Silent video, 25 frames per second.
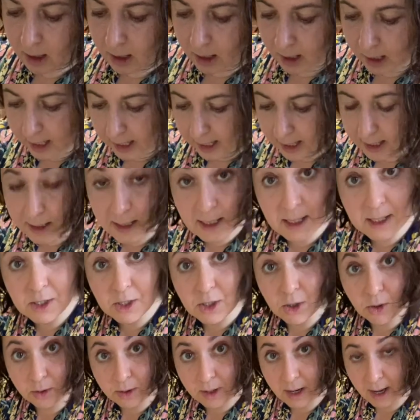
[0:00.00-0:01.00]
And these
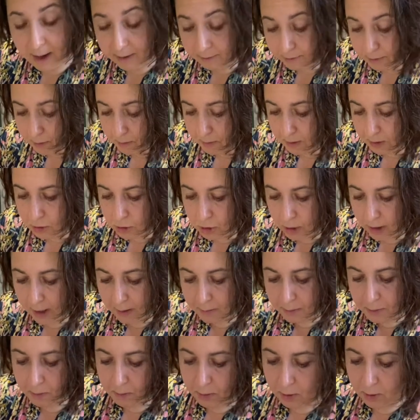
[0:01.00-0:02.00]
don't have to be
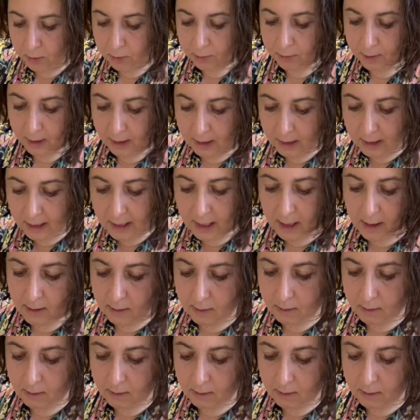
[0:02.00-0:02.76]
chopped perfectly.